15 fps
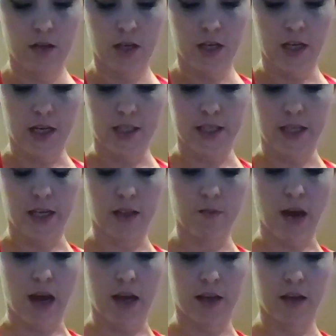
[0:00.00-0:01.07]
and I take the
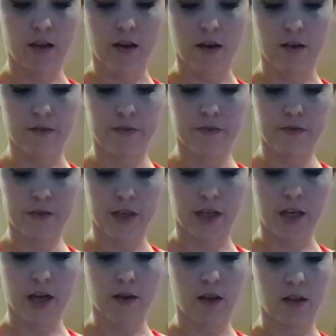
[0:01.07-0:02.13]
backing off. Again,